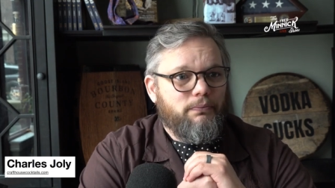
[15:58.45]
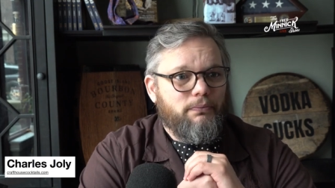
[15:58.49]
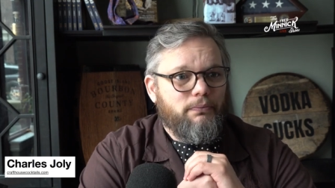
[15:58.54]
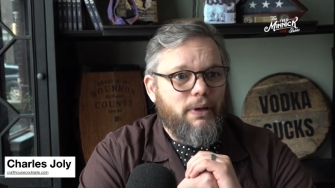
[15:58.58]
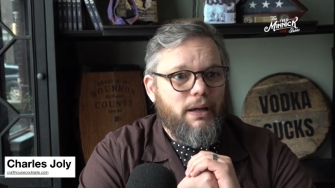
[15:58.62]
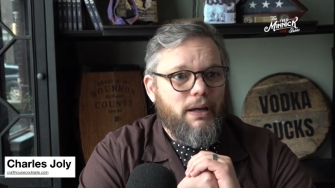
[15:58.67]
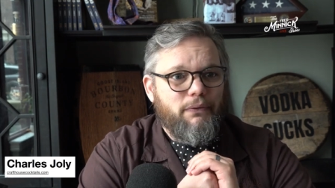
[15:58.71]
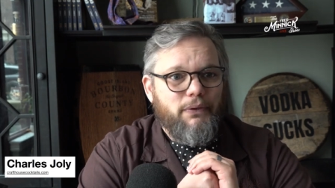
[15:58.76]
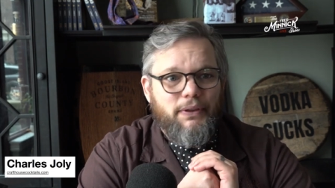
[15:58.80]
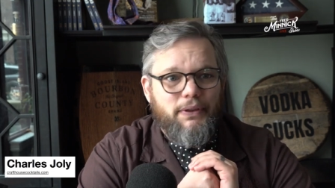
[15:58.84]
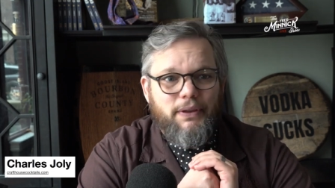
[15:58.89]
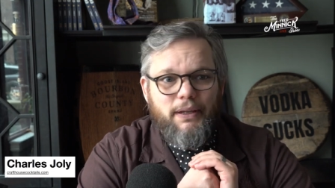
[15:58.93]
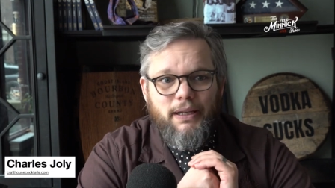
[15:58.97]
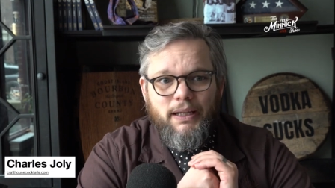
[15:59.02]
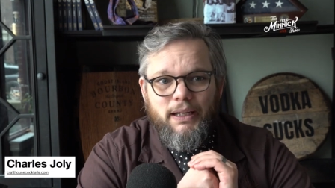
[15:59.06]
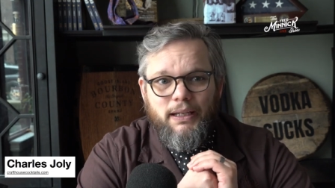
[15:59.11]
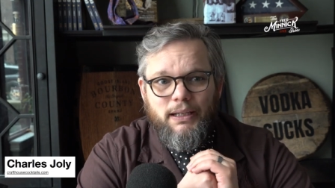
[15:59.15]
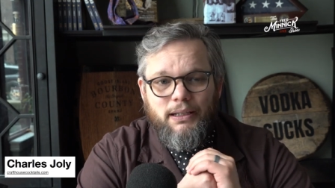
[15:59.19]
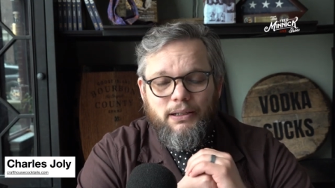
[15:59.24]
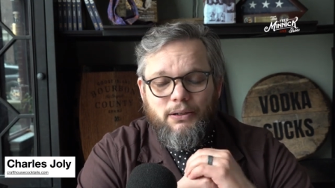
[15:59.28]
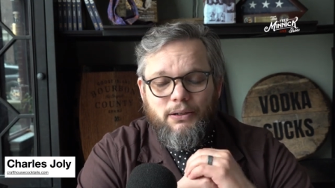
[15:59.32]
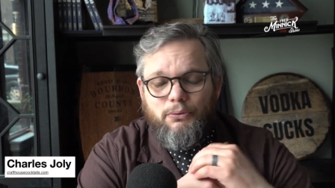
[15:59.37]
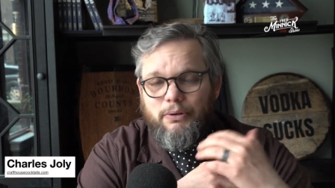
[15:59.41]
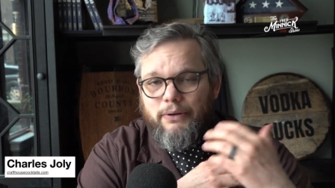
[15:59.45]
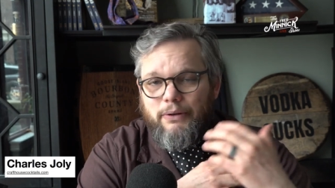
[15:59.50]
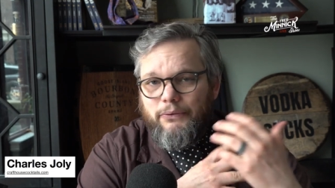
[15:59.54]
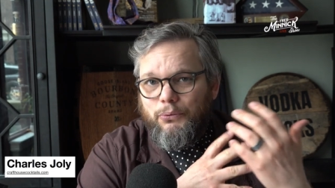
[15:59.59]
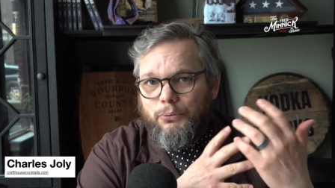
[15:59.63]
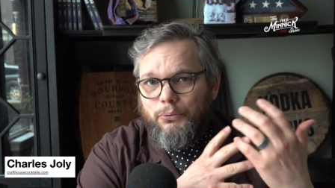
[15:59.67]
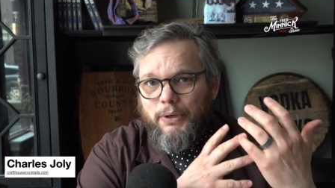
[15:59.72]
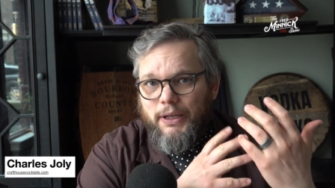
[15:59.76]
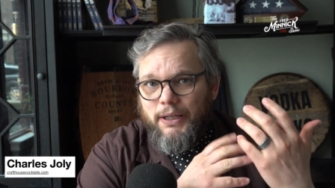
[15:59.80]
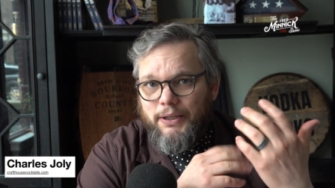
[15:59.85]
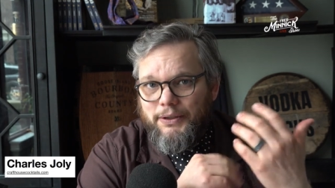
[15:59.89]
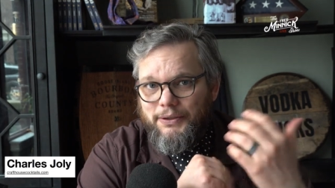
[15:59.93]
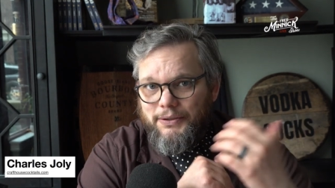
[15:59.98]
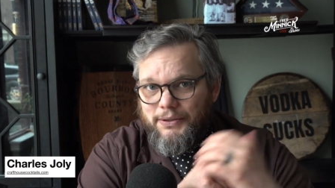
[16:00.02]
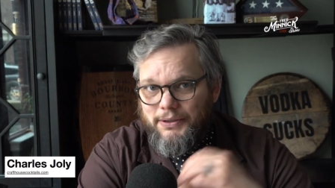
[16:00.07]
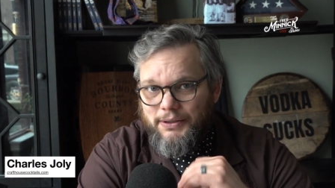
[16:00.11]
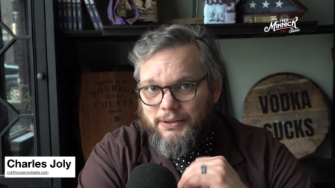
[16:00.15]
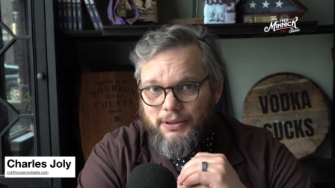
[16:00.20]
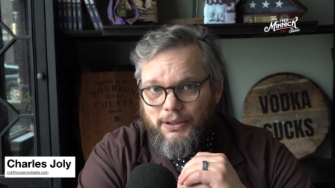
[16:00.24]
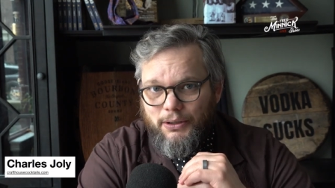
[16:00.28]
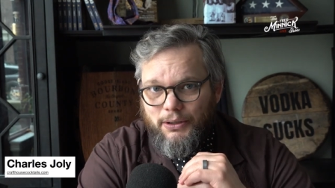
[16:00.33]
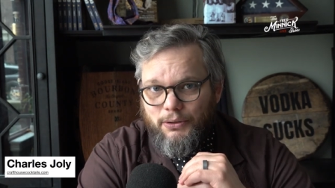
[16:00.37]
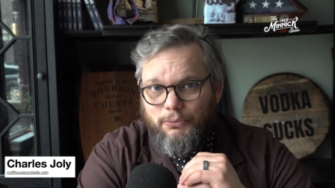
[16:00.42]
everything, and whoever wins,
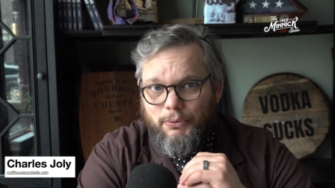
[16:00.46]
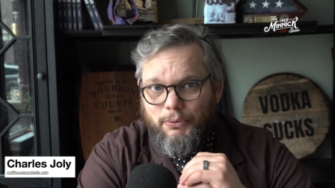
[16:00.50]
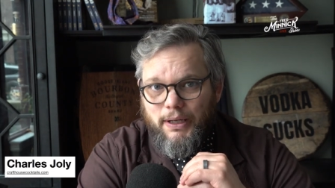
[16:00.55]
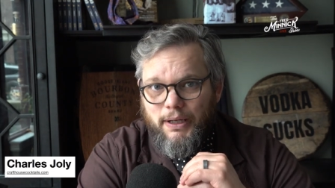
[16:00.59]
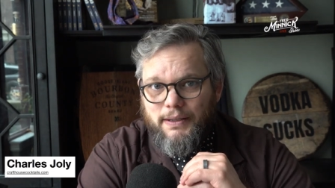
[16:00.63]
you know, wins.